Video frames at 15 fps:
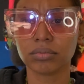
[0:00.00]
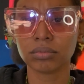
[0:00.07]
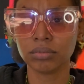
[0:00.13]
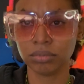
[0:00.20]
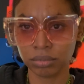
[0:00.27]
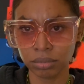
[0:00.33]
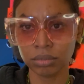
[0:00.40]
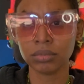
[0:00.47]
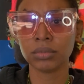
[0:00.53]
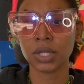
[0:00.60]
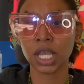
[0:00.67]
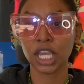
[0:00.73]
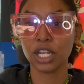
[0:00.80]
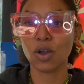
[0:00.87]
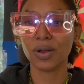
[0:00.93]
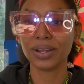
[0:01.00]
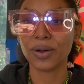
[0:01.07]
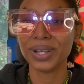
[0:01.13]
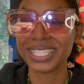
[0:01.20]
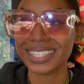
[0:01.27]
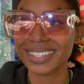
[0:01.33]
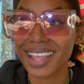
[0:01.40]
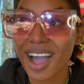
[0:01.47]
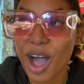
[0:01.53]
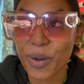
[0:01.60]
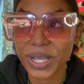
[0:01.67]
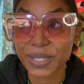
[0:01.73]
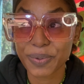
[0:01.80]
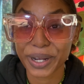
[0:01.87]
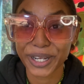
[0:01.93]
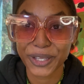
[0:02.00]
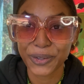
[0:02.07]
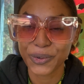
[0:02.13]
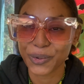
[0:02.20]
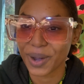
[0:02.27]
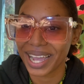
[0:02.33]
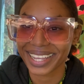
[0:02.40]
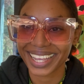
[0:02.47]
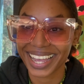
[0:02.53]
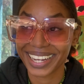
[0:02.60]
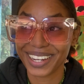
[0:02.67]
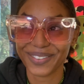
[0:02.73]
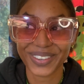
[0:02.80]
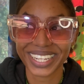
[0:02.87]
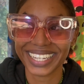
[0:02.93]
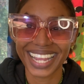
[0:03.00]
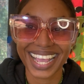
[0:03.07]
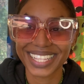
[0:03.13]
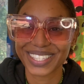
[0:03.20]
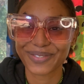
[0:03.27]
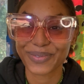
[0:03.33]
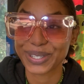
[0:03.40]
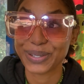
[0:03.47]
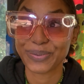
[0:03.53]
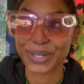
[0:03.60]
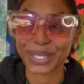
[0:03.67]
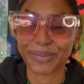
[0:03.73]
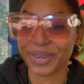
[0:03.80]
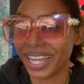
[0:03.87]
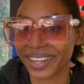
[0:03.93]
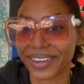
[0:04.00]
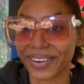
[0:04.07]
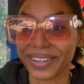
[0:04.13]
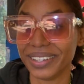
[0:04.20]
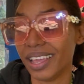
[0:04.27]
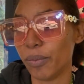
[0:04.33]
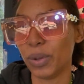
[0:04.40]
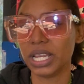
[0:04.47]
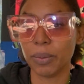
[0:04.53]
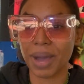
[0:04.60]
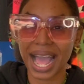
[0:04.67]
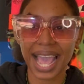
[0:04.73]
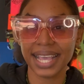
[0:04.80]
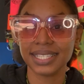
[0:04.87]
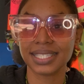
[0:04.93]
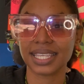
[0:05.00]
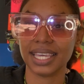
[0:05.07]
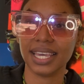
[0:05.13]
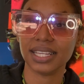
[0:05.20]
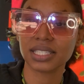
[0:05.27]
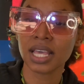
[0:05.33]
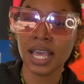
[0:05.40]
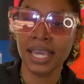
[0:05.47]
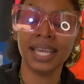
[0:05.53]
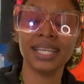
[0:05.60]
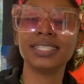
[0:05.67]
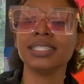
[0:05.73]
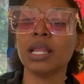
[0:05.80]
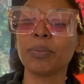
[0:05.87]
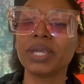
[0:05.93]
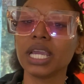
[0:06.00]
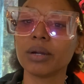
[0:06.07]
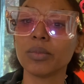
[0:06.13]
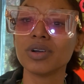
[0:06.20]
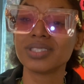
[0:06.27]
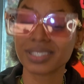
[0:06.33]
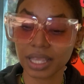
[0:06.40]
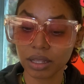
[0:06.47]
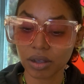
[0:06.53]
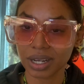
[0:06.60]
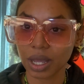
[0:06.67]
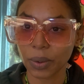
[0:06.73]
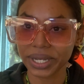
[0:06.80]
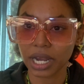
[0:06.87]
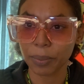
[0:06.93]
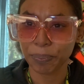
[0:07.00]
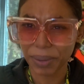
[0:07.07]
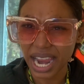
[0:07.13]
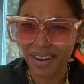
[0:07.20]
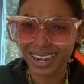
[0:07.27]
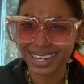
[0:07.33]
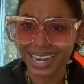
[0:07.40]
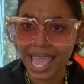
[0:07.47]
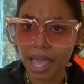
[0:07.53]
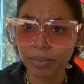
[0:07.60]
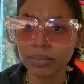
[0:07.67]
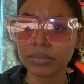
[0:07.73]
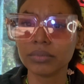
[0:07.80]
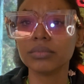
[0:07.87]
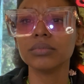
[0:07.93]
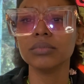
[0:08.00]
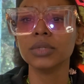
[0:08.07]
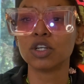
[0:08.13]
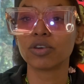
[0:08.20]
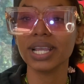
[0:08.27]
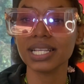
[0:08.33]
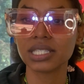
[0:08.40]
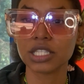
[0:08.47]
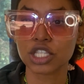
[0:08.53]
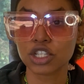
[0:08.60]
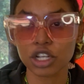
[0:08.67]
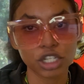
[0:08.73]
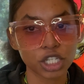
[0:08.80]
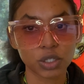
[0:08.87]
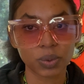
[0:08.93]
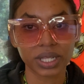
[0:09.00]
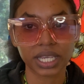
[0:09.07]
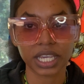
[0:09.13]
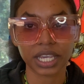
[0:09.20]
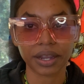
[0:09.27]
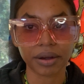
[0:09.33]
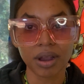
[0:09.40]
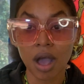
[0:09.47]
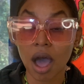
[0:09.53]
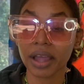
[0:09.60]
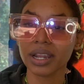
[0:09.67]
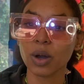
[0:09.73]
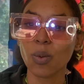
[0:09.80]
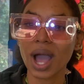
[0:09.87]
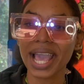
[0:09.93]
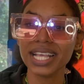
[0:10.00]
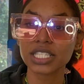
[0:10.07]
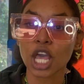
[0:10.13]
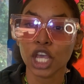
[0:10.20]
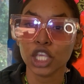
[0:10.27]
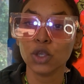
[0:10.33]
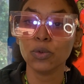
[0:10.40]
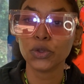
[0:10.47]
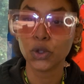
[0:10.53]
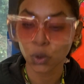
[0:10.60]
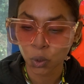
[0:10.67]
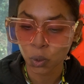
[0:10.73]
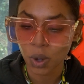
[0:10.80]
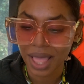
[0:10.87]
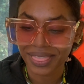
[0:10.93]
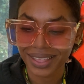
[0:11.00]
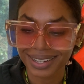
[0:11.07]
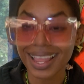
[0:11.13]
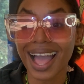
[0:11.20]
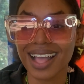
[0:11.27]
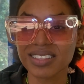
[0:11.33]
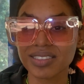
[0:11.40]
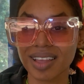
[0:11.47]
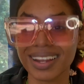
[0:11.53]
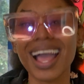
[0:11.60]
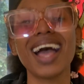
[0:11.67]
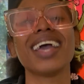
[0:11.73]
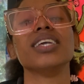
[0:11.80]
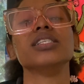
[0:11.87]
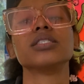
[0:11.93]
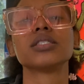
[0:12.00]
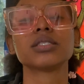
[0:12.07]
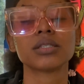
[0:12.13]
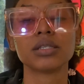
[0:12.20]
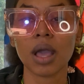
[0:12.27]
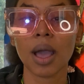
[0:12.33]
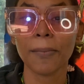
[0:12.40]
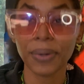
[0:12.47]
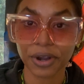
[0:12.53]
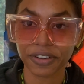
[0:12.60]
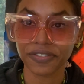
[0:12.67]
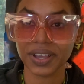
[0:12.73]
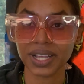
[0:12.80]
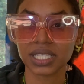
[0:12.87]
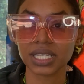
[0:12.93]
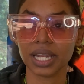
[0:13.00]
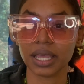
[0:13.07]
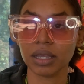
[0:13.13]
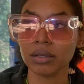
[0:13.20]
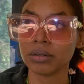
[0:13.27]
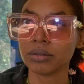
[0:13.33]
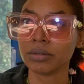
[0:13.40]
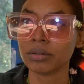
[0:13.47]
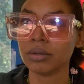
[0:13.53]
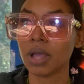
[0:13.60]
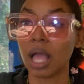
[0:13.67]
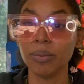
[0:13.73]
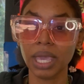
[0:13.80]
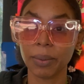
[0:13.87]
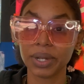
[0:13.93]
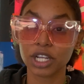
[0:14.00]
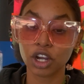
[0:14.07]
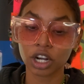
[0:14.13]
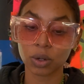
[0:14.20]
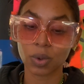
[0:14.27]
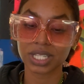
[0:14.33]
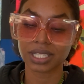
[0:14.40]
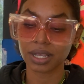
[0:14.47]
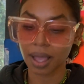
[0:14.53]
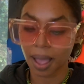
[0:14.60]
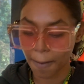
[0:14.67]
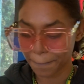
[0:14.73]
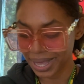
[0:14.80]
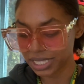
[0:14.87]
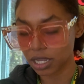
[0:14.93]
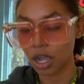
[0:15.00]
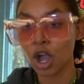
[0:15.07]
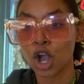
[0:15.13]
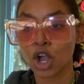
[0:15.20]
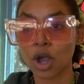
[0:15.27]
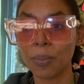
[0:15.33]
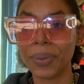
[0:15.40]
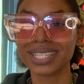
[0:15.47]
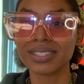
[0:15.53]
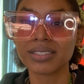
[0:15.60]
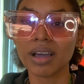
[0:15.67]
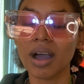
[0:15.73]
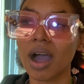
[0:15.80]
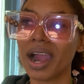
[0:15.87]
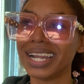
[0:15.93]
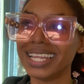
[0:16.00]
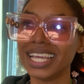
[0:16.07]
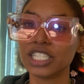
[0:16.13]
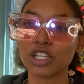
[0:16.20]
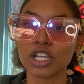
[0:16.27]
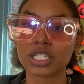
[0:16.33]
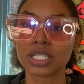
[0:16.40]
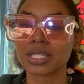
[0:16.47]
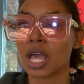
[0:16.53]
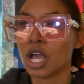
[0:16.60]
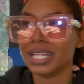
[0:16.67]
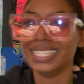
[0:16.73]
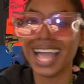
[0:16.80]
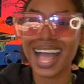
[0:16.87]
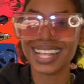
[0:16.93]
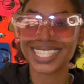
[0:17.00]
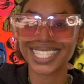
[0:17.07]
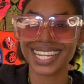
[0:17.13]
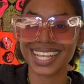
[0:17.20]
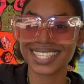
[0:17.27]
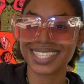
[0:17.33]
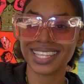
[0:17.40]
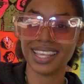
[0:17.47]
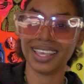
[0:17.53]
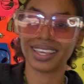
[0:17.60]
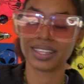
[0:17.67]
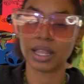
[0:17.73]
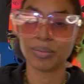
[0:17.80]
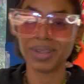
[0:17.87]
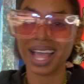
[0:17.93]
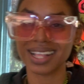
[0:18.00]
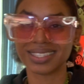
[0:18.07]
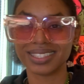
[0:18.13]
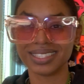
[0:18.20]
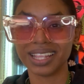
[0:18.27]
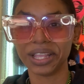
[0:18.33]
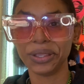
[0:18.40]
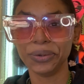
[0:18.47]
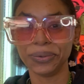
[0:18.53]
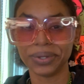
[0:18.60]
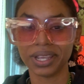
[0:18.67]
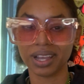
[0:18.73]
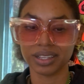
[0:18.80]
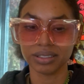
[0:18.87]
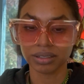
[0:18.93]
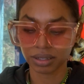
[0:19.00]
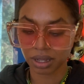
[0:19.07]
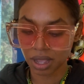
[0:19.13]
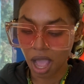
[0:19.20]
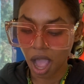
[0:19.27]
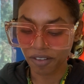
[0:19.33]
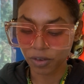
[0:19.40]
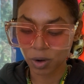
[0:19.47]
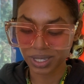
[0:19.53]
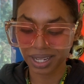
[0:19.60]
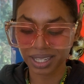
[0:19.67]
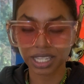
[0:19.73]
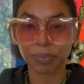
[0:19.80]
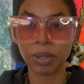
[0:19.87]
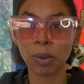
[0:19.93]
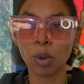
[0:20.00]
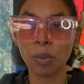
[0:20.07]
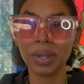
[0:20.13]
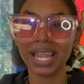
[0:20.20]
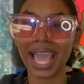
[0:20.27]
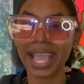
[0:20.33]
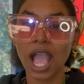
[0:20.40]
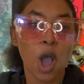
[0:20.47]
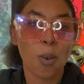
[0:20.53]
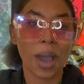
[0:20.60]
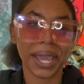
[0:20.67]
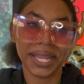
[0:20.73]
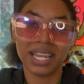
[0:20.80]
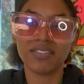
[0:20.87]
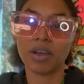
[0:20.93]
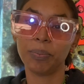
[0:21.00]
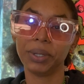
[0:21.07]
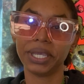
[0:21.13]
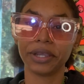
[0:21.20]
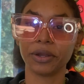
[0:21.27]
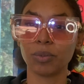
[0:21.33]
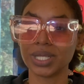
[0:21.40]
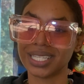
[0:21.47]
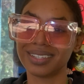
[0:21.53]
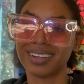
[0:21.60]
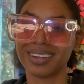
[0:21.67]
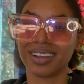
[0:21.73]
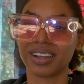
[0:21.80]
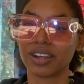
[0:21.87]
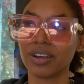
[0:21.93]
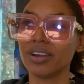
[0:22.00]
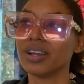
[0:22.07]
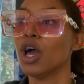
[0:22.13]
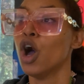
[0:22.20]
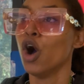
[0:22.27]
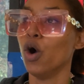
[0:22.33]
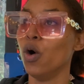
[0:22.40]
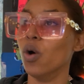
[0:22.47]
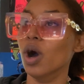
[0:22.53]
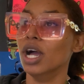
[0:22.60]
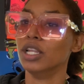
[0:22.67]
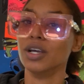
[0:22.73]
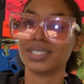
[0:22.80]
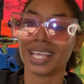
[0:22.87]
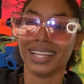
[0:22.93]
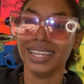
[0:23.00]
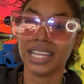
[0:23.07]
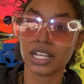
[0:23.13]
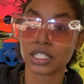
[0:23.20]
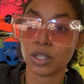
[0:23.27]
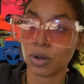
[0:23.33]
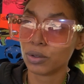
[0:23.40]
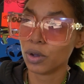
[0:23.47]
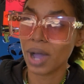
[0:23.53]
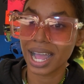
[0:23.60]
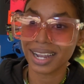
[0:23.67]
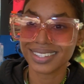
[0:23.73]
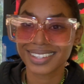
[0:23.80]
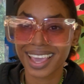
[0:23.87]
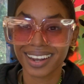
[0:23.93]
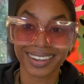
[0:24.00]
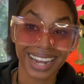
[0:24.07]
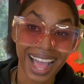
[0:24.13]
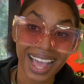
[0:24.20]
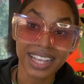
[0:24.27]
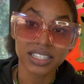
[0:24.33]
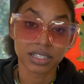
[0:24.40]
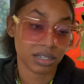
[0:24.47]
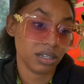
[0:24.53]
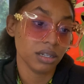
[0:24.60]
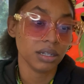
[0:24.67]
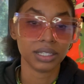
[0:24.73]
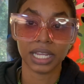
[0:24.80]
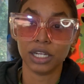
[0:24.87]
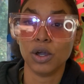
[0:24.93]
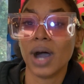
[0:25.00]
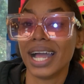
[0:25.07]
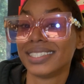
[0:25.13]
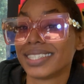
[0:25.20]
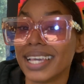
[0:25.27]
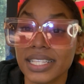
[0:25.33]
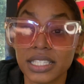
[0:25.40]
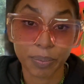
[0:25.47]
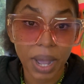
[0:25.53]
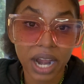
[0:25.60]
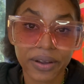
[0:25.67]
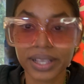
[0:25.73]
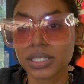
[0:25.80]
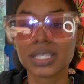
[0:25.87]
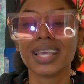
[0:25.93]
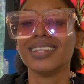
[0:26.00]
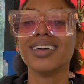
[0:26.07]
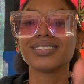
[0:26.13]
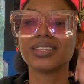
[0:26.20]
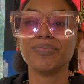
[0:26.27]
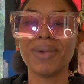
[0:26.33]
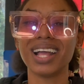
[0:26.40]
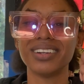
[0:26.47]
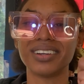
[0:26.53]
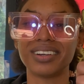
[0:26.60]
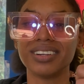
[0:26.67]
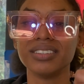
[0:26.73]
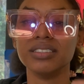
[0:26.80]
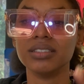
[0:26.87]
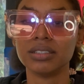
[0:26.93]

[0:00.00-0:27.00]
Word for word: Hmm? You don't know. See, they always pair the cute white guy then with a nice, pretty, pretty black girl then when they are ice skate. You think them care about skin color when they're pairing them? Hmm? Racist judges will care. Otherwise, you do the dance on ice perfectly. And maybe the girl was a better competitor or they just dancing a sync, them dancing a union. Of course, a lot of people be like, why you never pair with another girl? Oh, those niggas don't know how to skate on ice, huh? They know how to get to Paris. Doesn't matter.